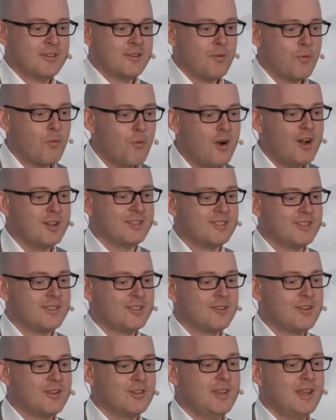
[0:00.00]
What
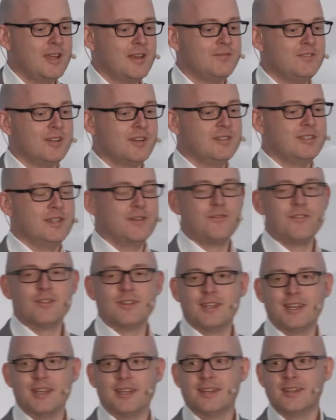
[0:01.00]
could they have done
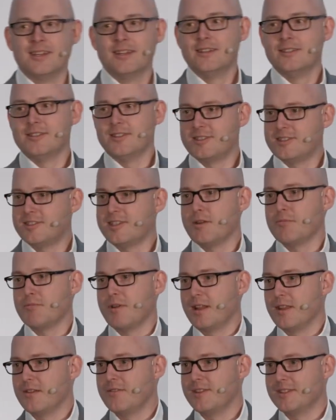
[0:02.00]
differently to stay
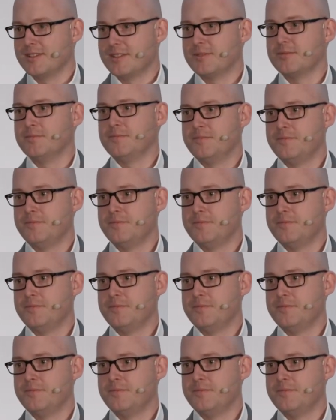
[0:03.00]
relevant?